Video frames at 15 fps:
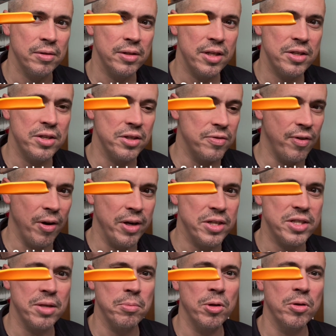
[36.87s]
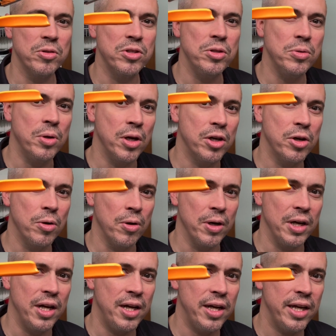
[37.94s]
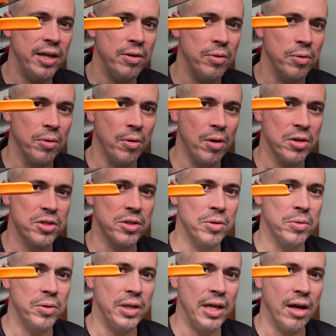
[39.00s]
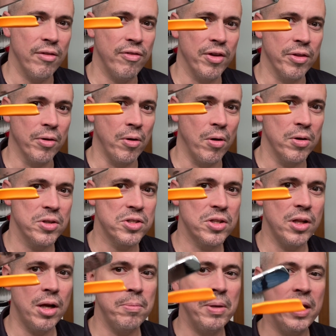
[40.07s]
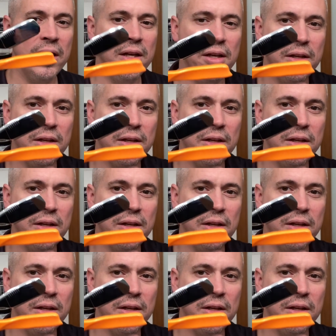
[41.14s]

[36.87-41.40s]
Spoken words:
This is very similar to a Cur and I, or also the Feather Artist Club.